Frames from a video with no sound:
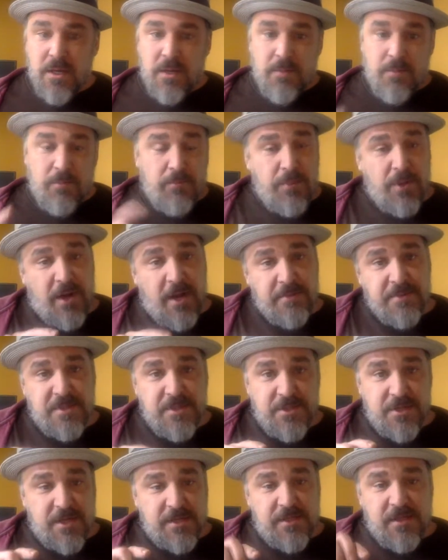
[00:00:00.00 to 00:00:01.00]
But I'm
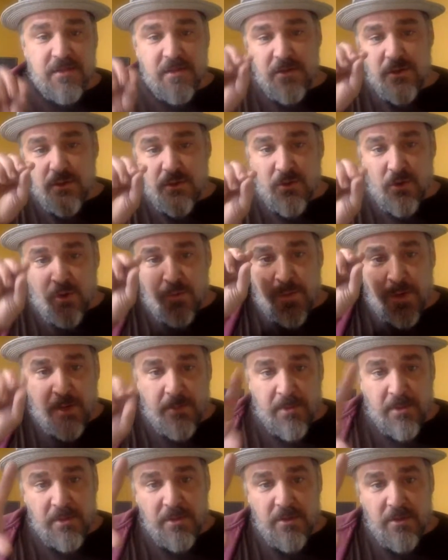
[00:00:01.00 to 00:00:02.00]
suggesting that you can open
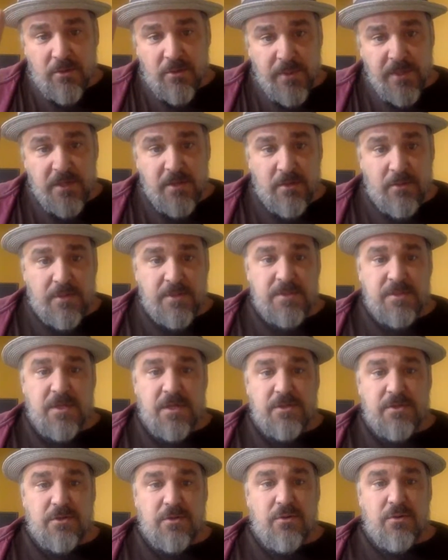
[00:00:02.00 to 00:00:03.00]
up a little window
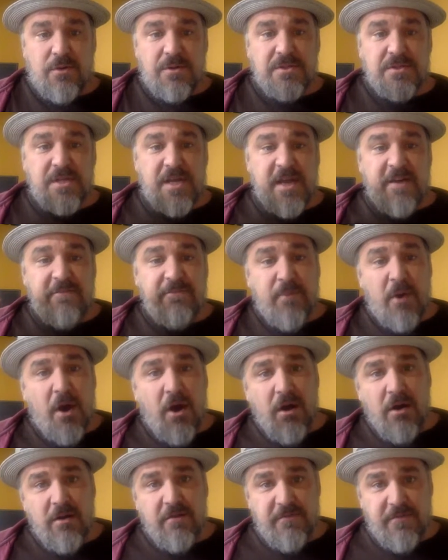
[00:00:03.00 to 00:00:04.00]
inside your course and have
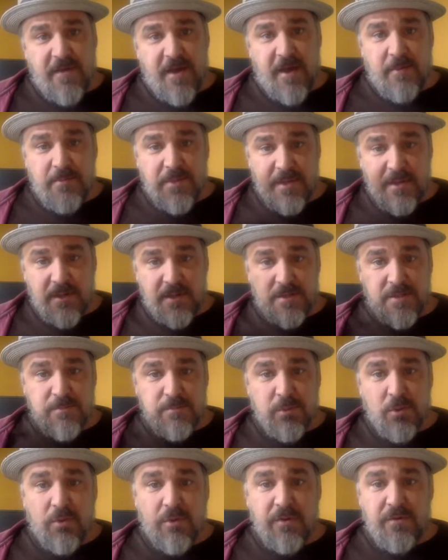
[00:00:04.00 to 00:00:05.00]
part of that be an
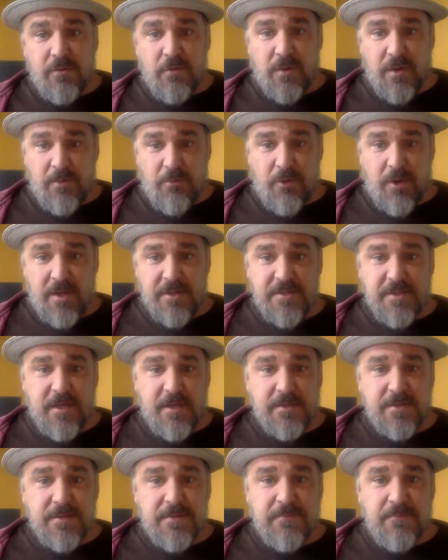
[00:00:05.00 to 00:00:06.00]
exploratory
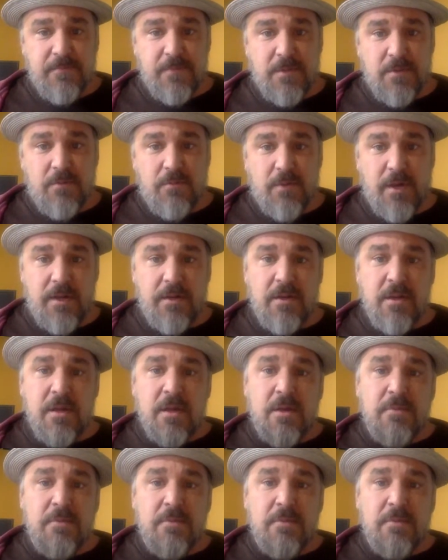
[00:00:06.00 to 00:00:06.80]
process, right?